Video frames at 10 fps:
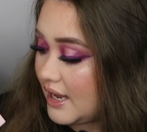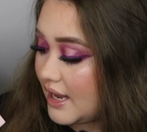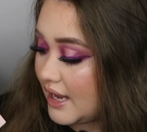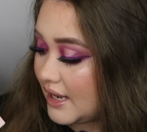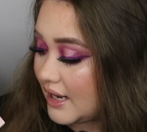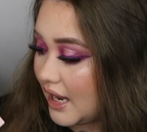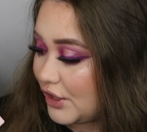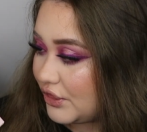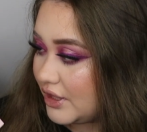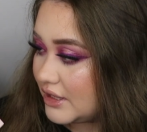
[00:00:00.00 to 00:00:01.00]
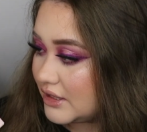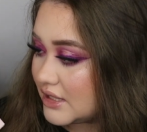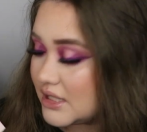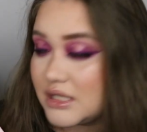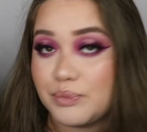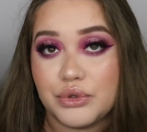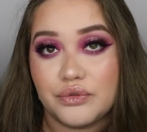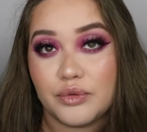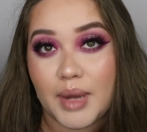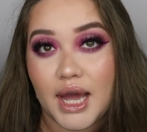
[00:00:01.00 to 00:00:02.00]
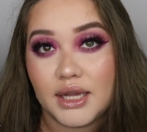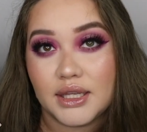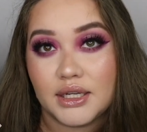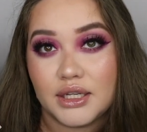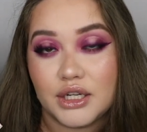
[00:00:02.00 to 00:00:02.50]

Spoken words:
And I think this is a beautiful palette.